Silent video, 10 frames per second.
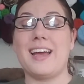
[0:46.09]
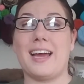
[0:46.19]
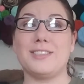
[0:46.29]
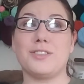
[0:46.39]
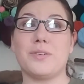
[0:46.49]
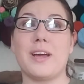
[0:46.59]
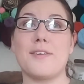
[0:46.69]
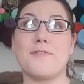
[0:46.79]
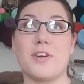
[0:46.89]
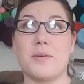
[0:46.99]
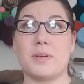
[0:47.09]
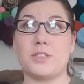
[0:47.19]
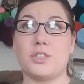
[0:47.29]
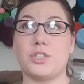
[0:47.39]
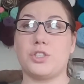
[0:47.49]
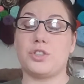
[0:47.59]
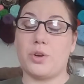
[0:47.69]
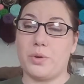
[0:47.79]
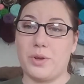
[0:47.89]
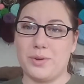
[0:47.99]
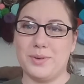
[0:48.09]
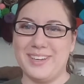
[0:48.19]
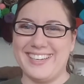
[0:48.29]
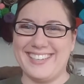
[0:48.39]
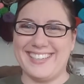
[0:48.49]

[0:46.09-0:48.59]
I don't have very much to show you